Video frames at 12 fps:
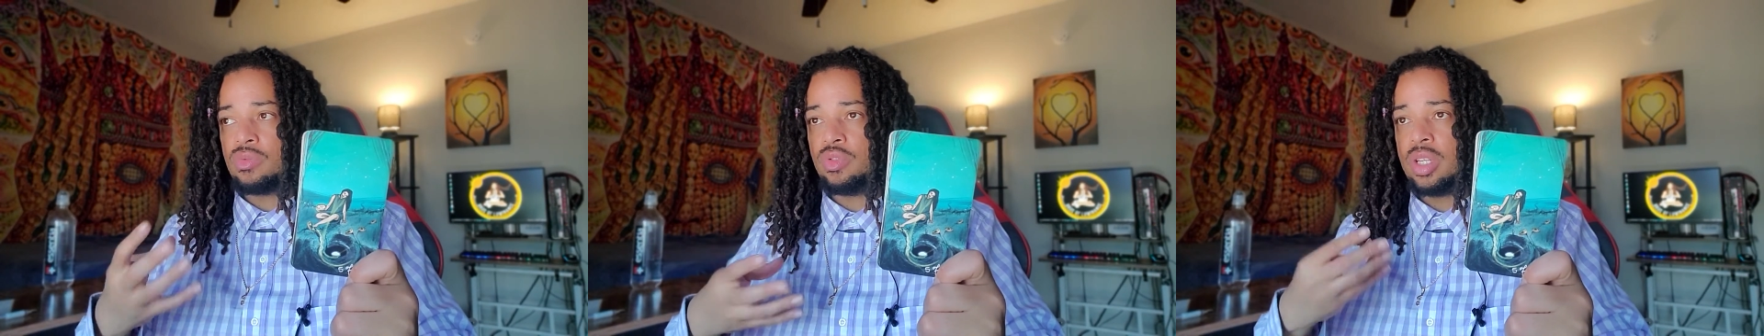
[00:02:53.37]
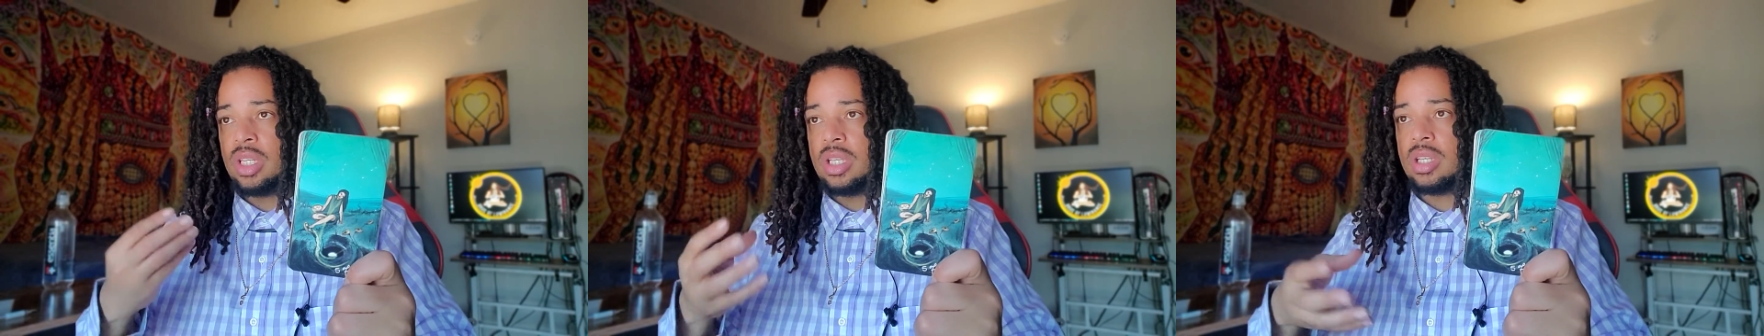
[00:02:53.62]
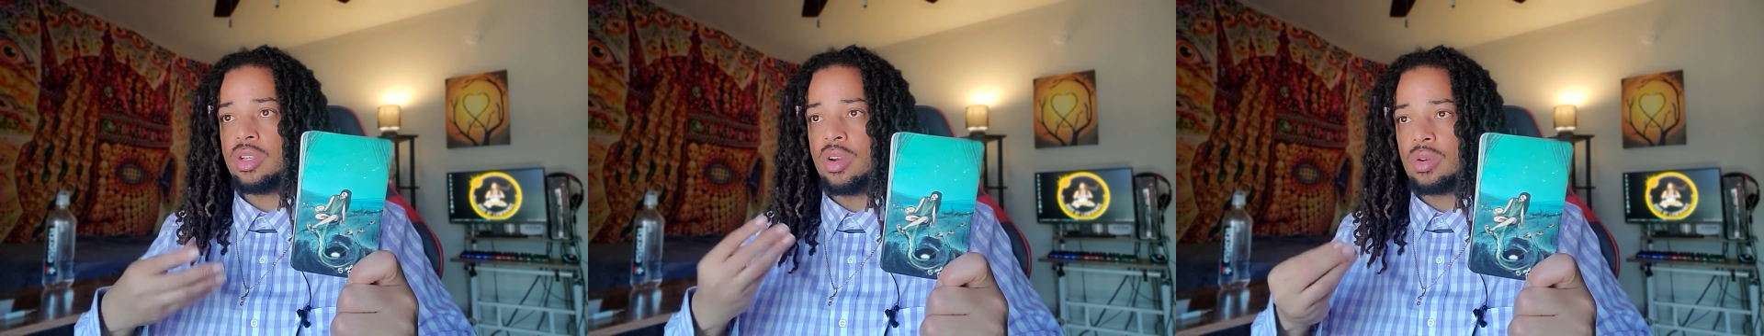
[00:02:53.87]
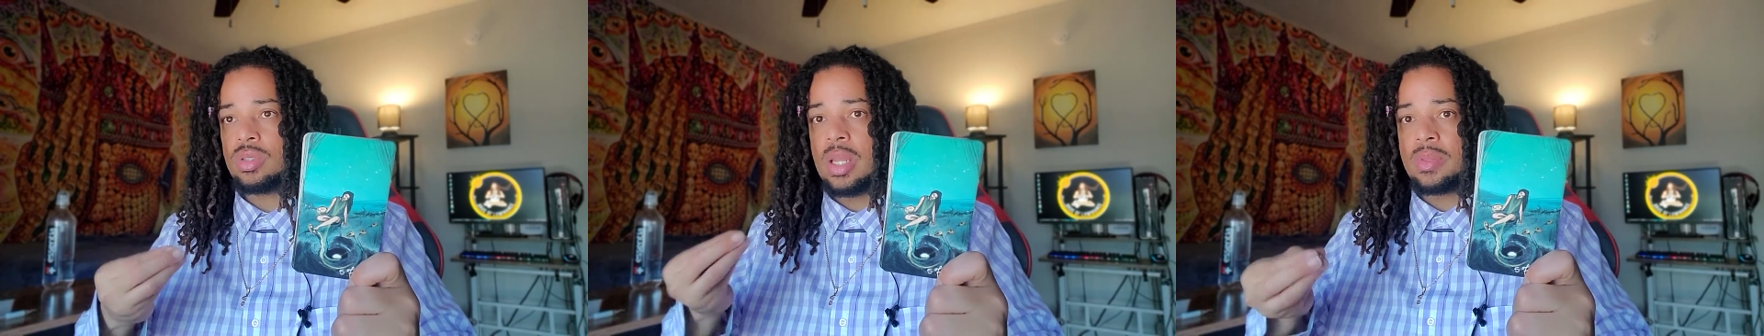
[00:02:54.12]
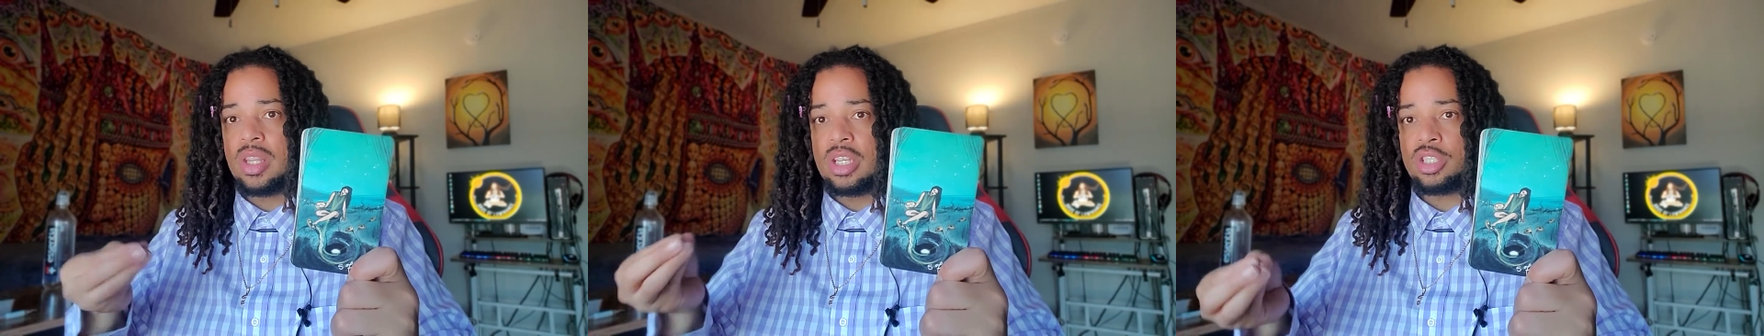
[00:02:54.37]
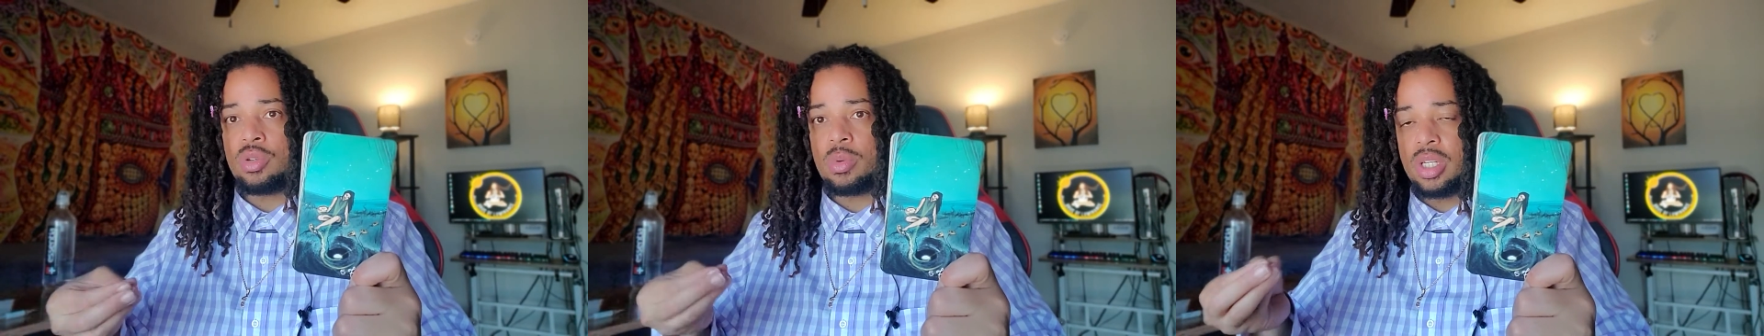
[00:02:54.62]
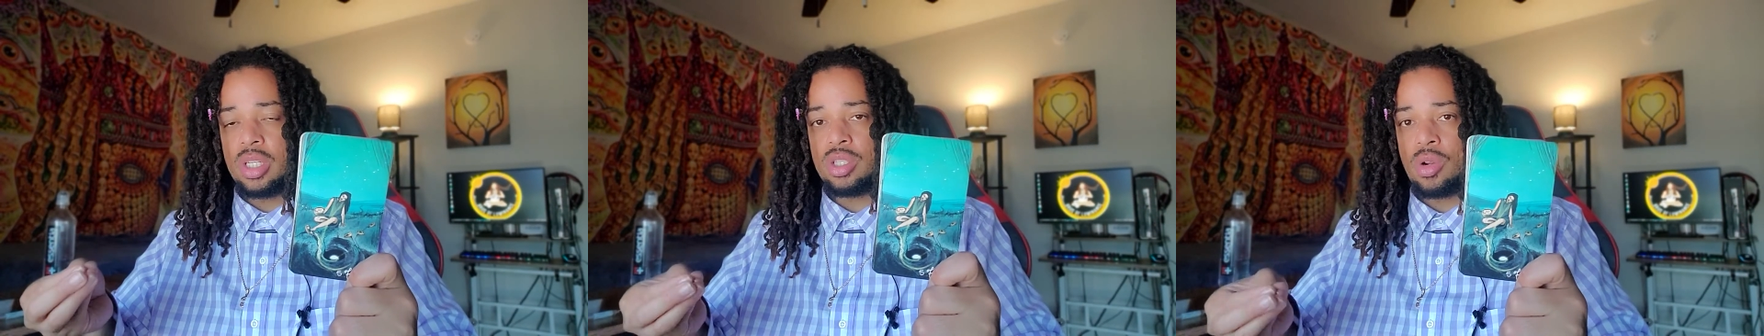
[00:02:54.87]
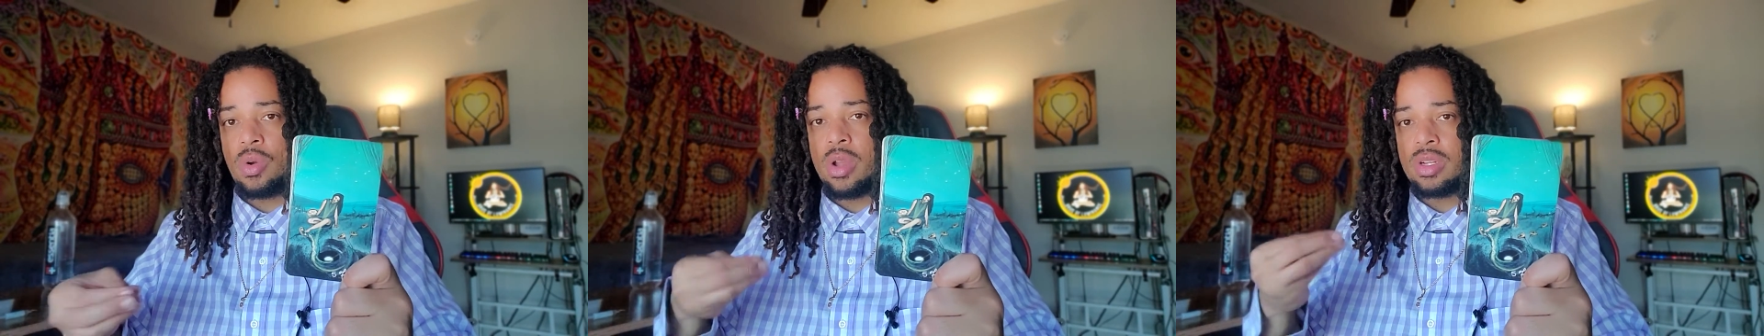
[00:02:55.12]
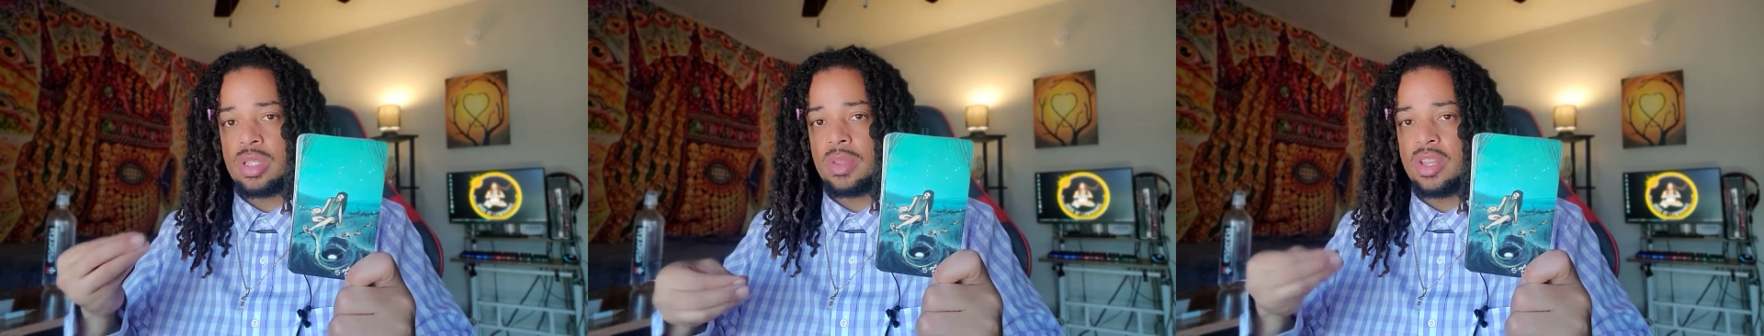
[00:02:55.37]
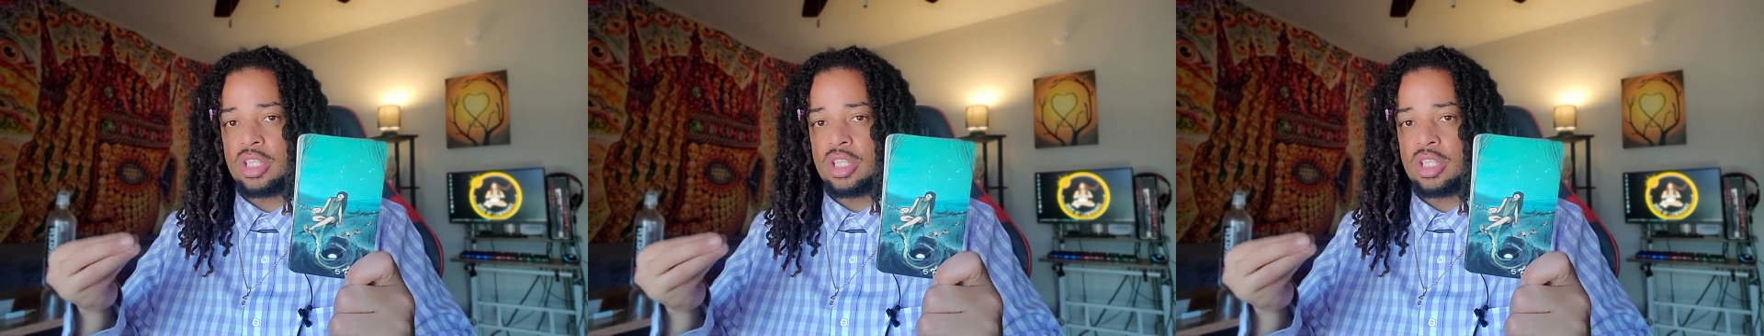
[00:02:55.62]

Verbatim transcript: really you know something that you would enjoy or something